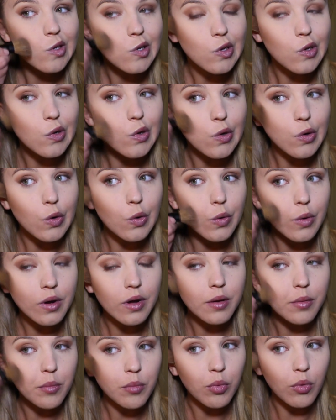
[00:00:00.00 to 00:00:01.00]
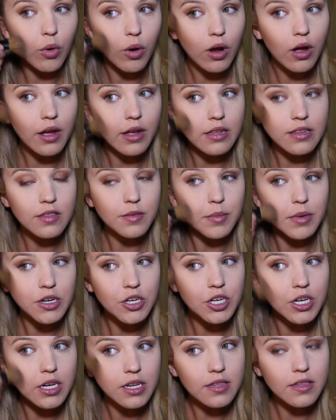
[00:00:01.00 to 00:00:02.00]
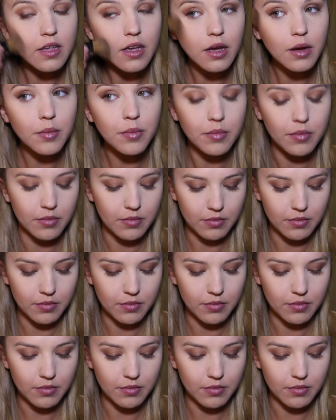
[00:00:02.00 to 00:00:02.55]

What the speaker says: to bronze my cheeks up.